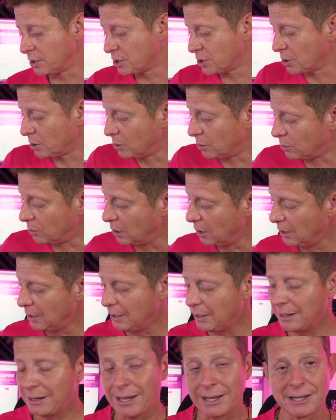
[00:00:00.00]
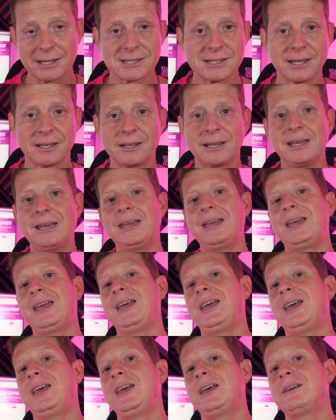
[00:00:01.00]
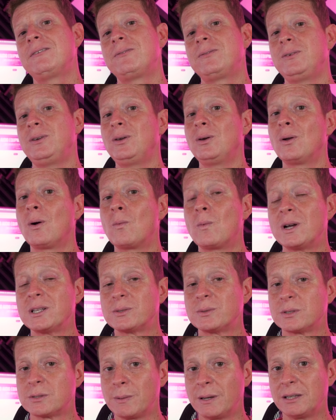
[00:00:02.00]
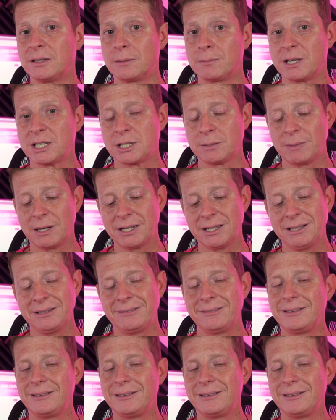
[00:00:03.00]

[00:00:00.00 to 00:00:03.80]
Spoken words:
So, like I said, if you don't want to spend that much money,